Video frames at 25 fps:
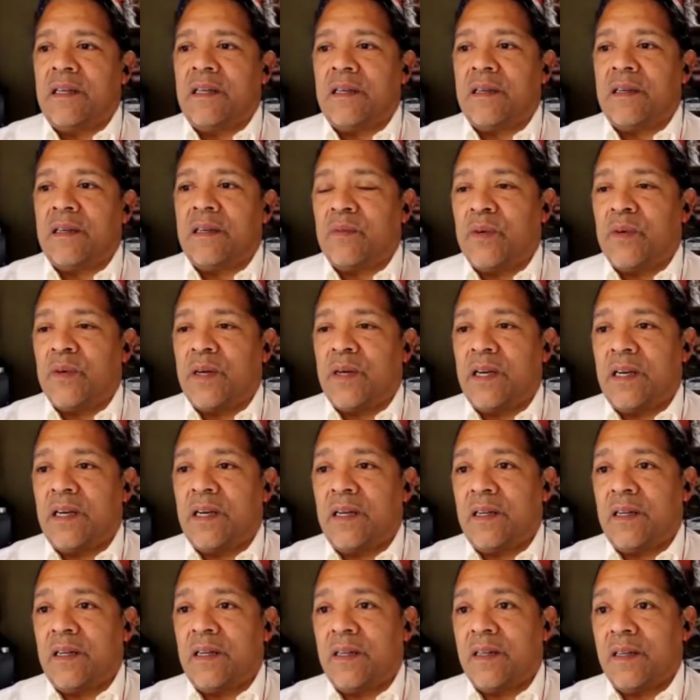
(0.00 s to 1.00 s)

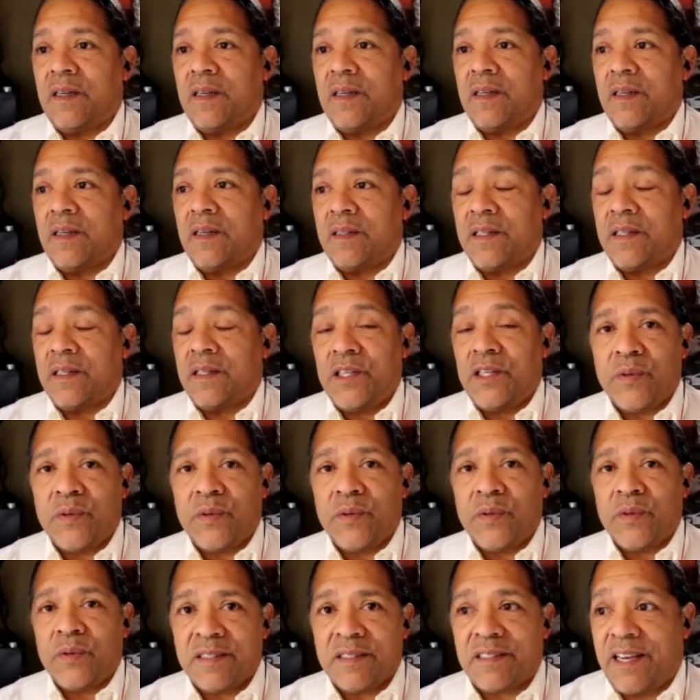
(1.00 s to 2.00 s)
When the
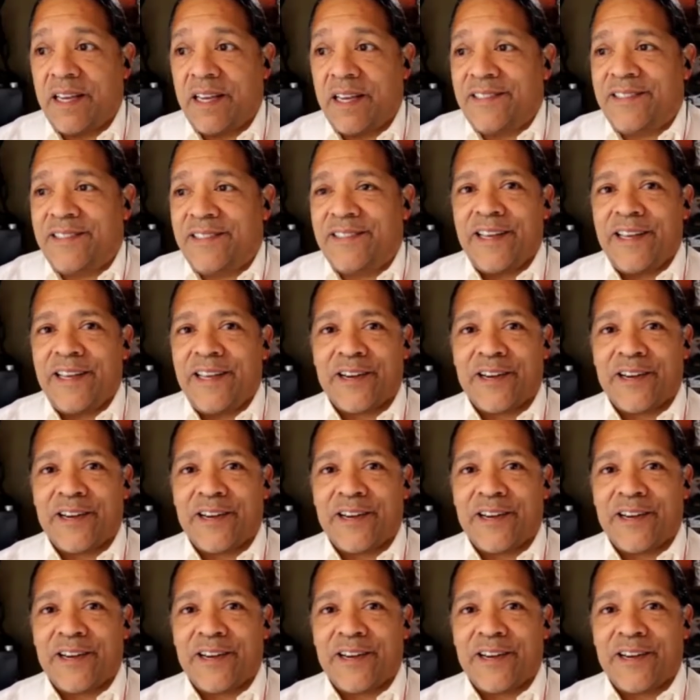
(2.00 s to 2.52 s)
UN says that